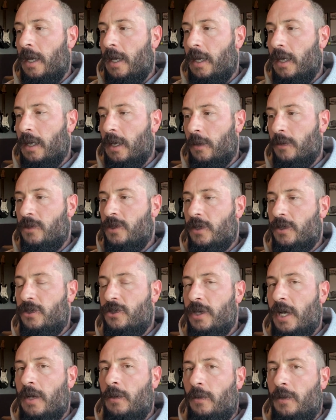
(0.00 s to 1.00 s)
Just
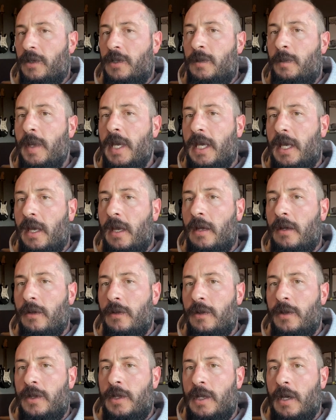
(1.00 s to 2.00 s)
generally
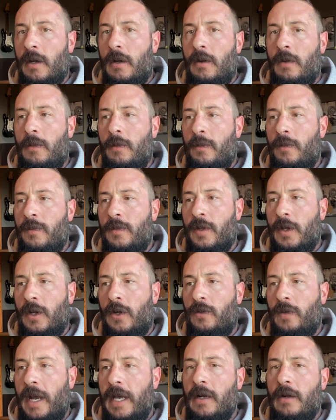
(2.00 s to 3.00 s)
speaking, the
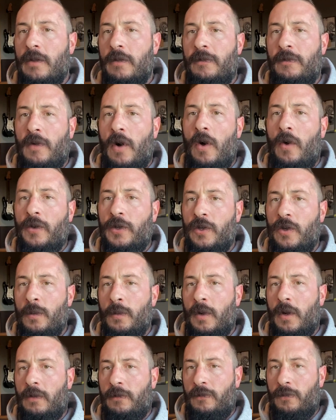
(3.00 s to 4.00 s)
greater the
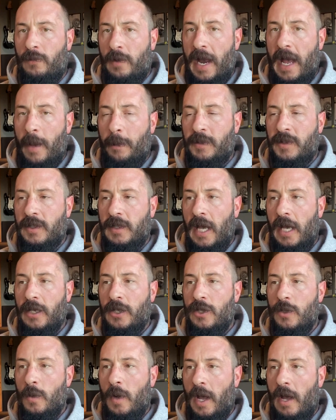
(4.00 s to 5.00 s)
volume of reps
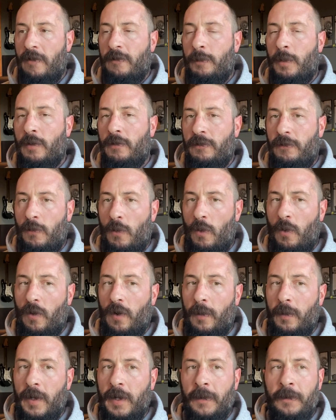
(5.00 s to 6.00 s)
that you have
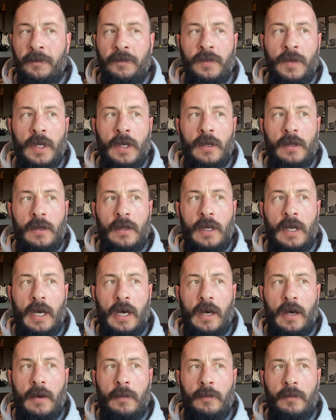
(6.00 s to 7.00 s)
performed
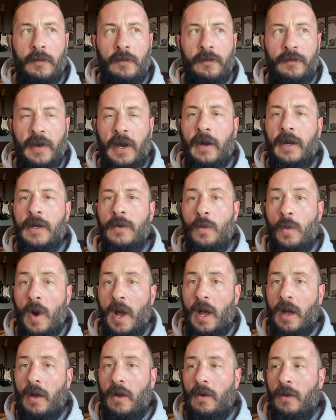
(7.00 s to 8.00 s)
very
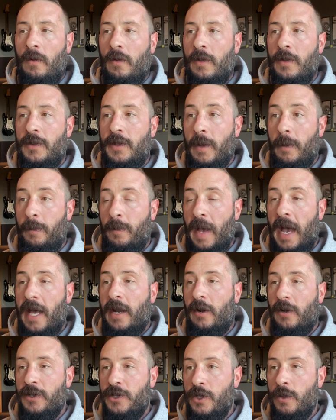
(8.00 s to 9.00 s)
well, the
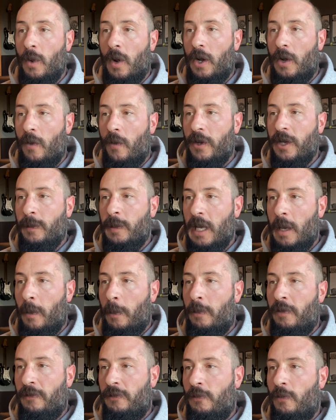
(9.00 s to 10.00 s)
better you are going to be
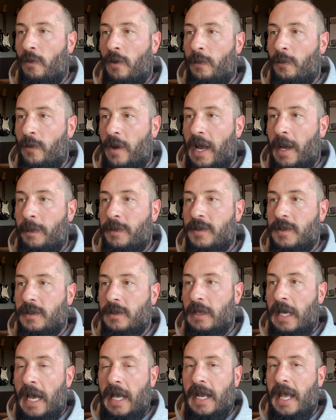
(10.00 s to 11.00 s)
able to perform
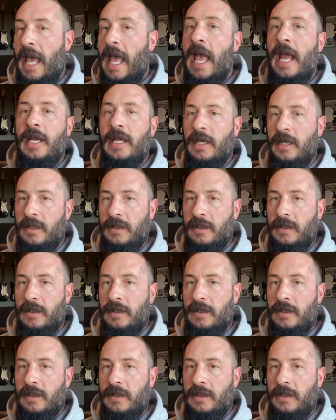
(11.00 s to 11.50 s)
reps at any